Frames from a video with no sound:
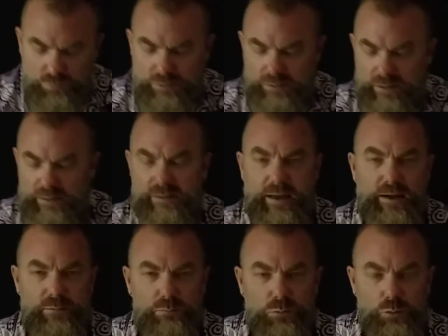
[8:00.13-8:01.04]
and let
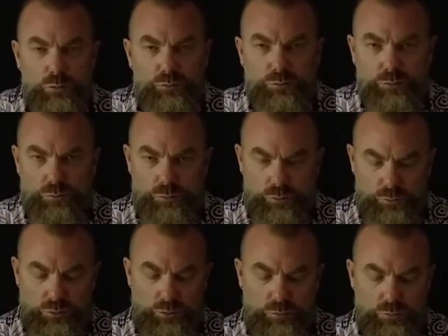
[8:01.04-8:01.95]
that move through
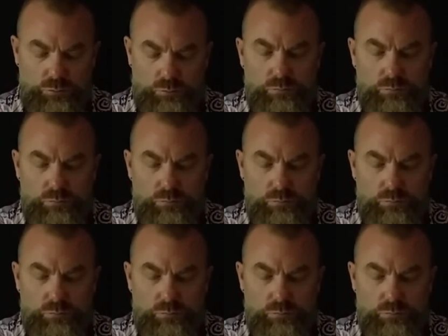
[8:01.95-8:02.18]
you.